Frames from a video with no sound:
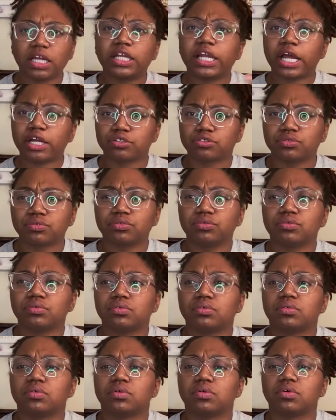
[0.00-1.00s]
a
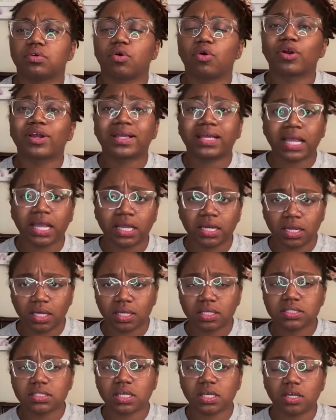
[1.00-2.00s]
natural
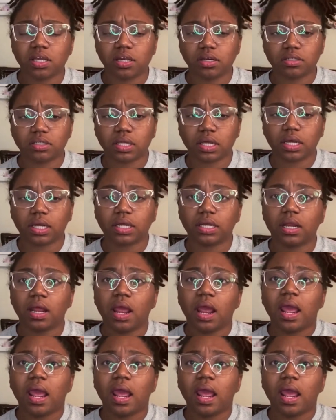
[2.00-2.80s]
organic skincare line